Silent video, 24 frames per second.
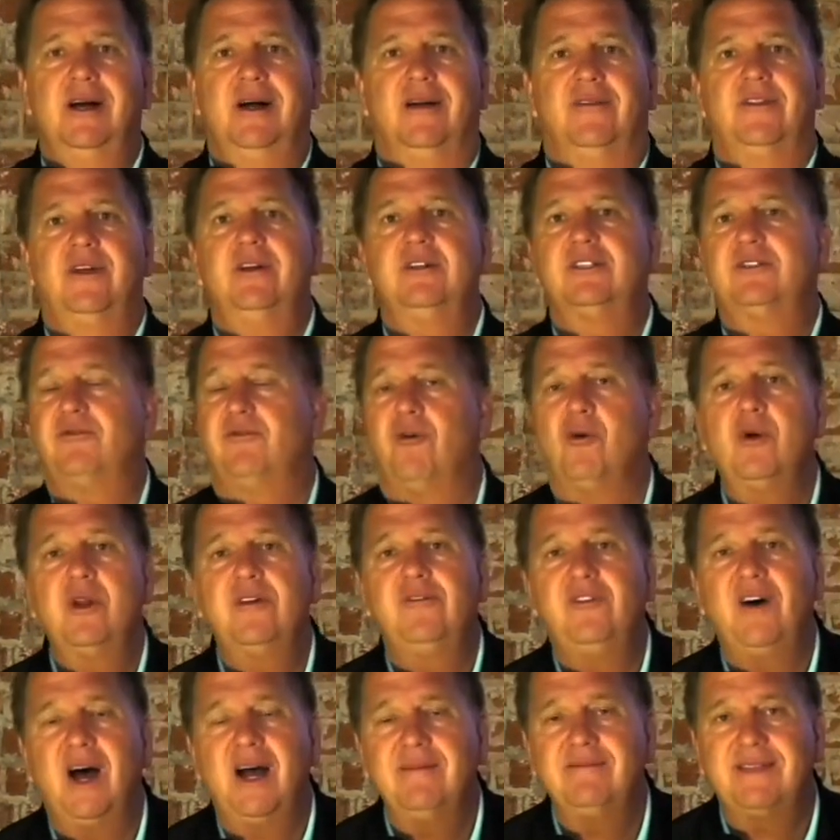There's
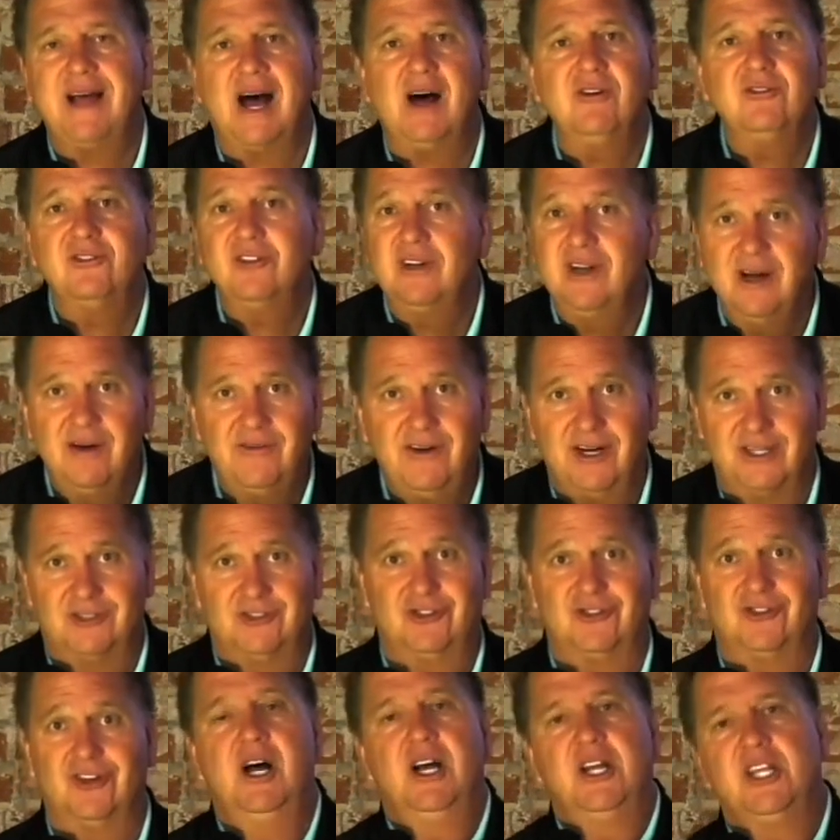45,000 of
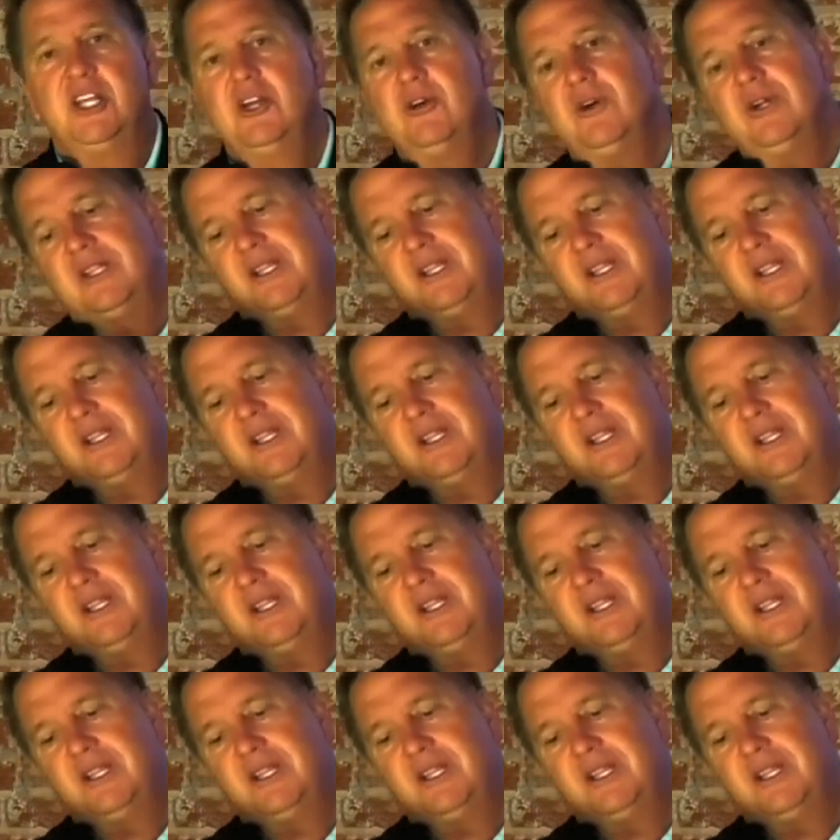us. You're at the